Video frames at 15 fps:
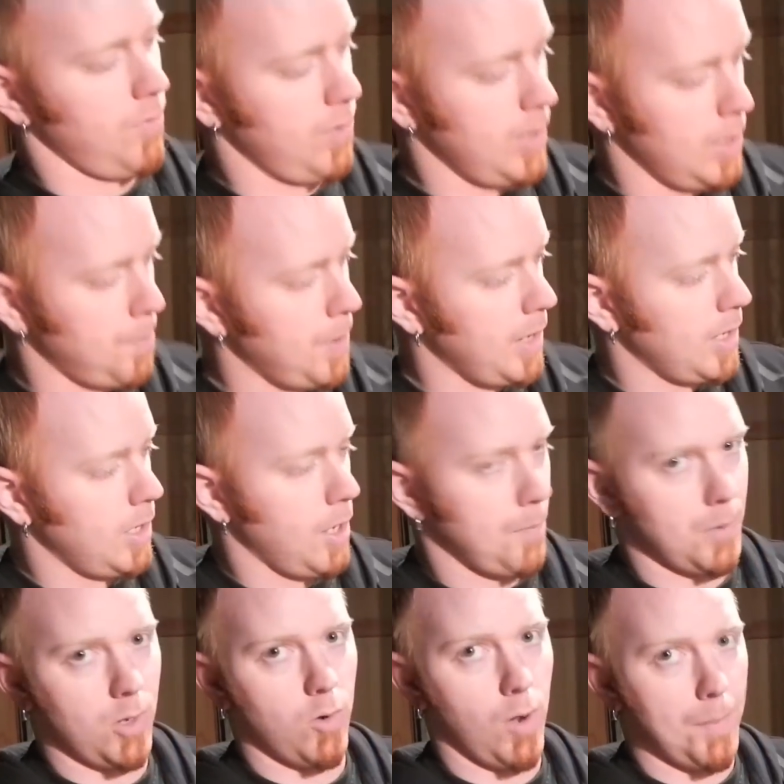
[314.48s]
if you got to pick it up
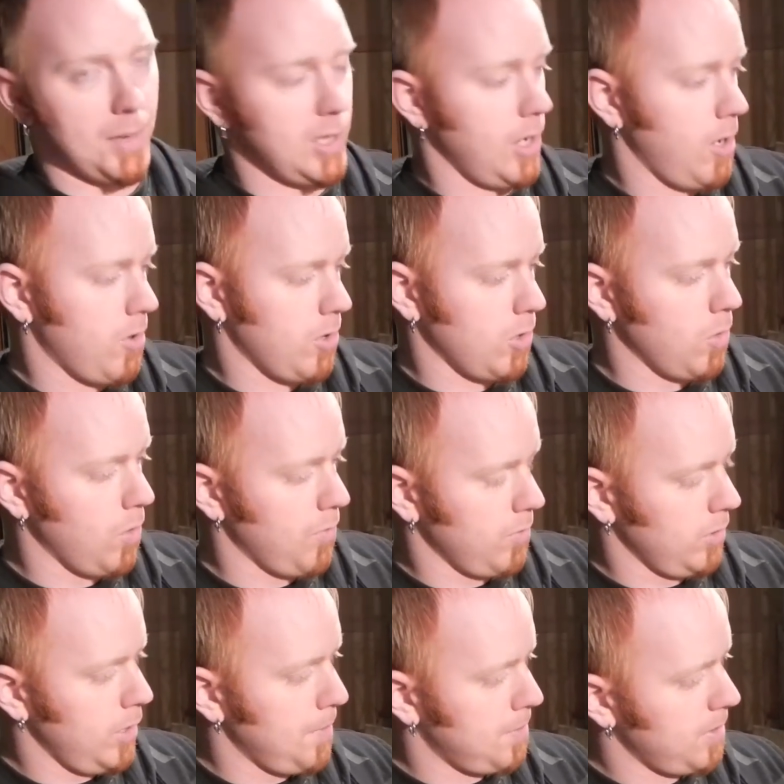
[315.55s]
to go upstairs or go over
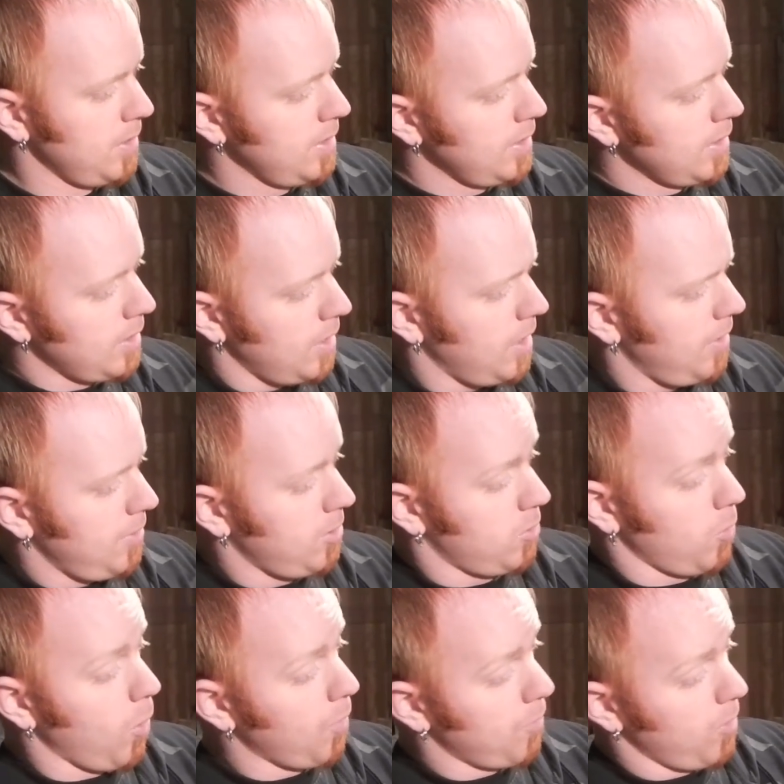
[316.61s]
lips. These
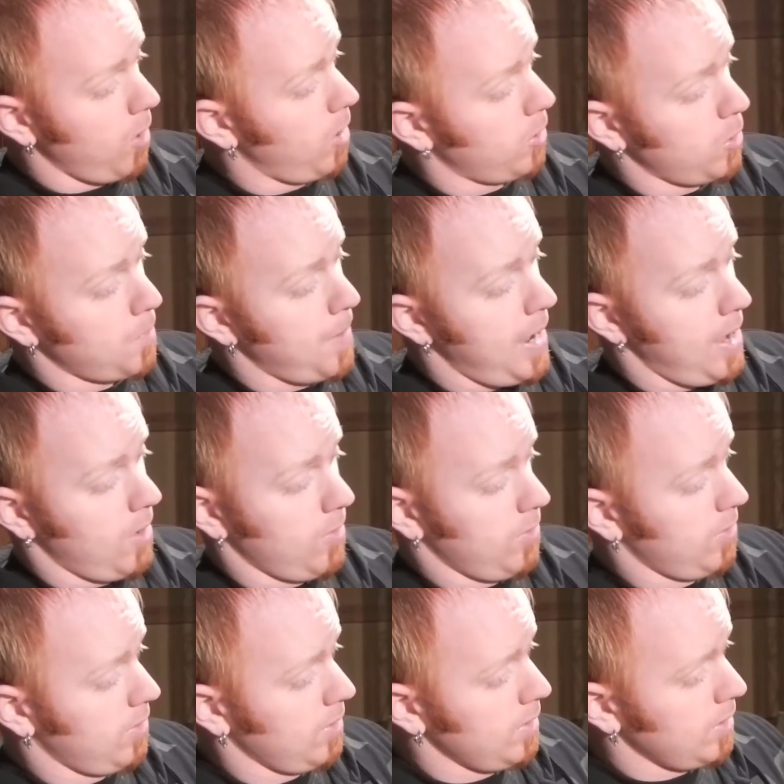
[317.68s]
are over 100
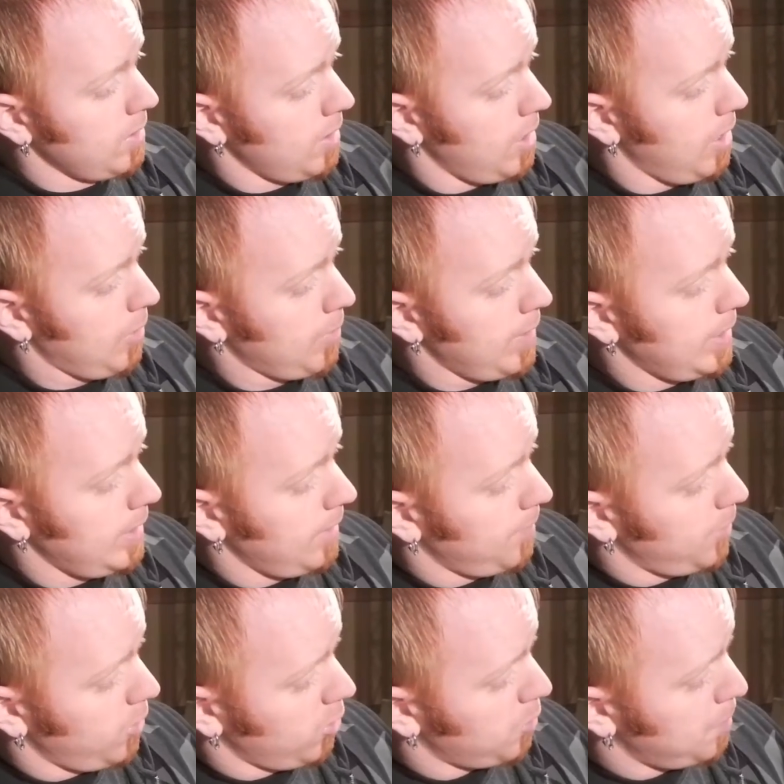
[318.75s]
pounds rating.
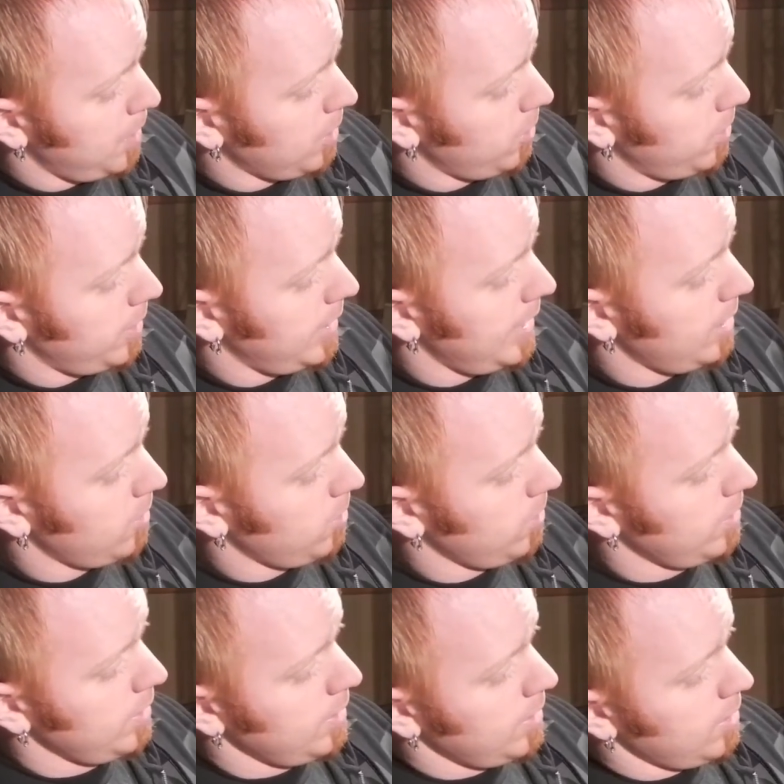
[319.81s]
They're a spring-loaded
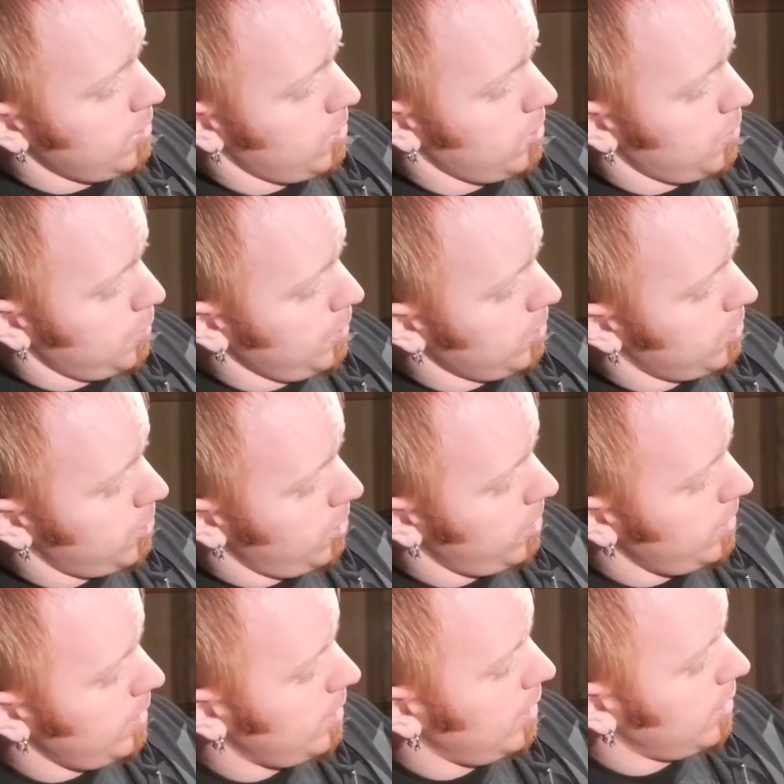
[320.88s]
handle, so they're real
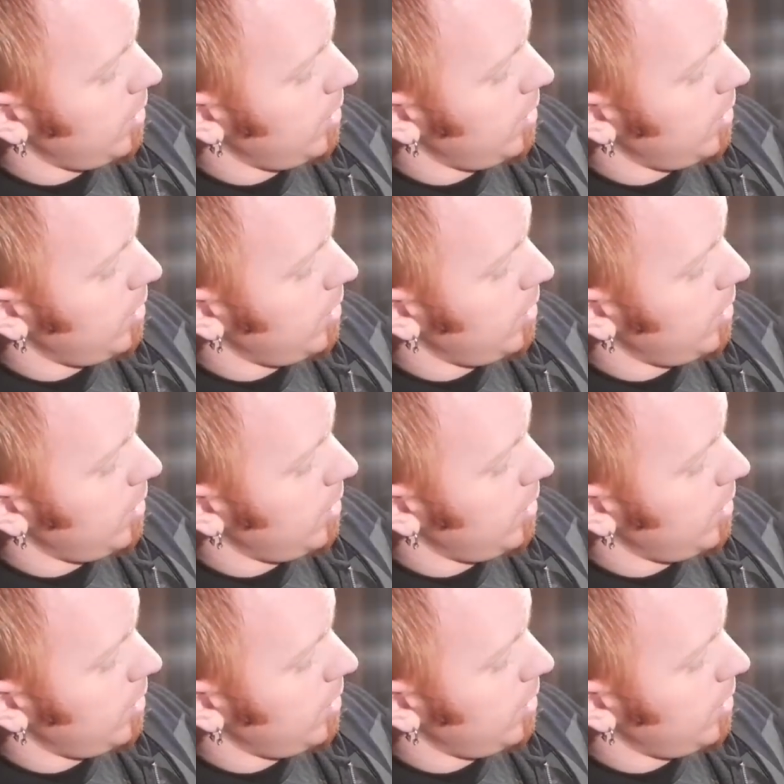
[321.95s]
sturdy. They